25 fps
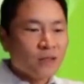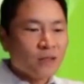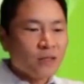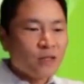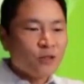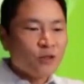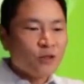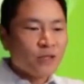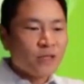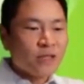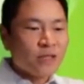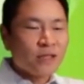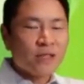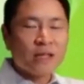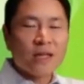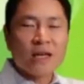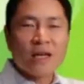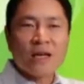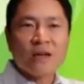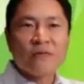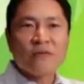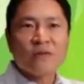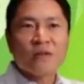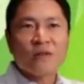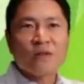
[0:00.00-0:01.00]
interesting to
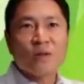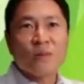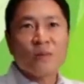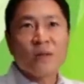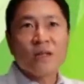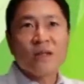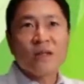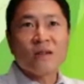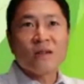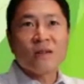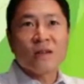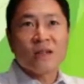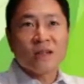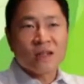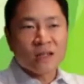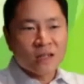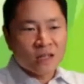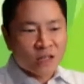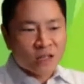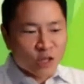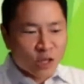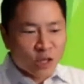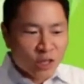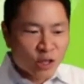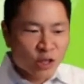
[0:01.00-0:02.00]
have a little bit of
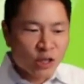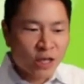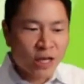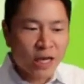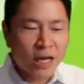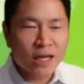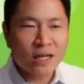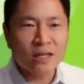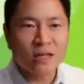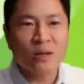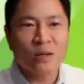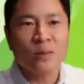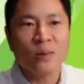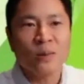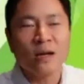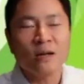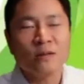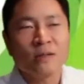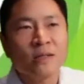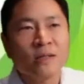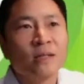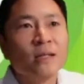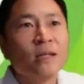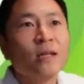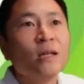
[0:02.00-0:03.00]
a chat
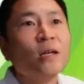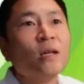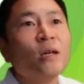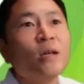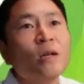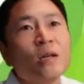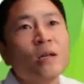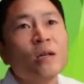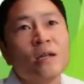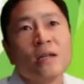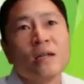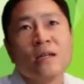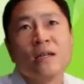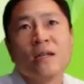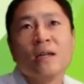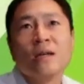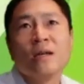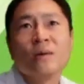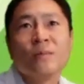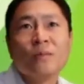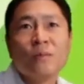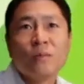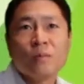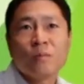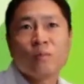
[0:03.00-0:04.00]
about
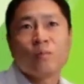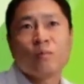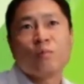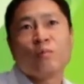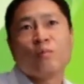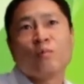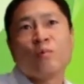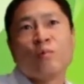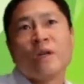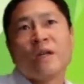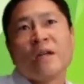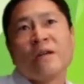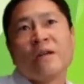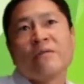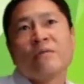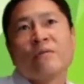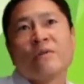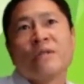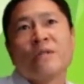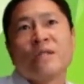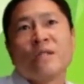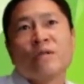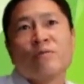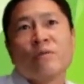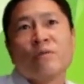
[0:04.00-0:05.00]
what
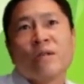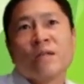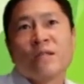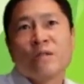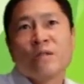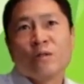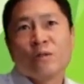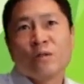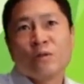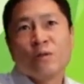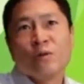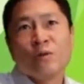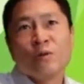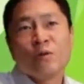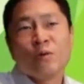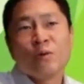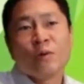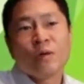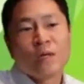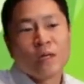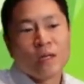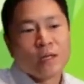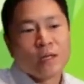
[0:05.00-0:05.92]
everyone's doing to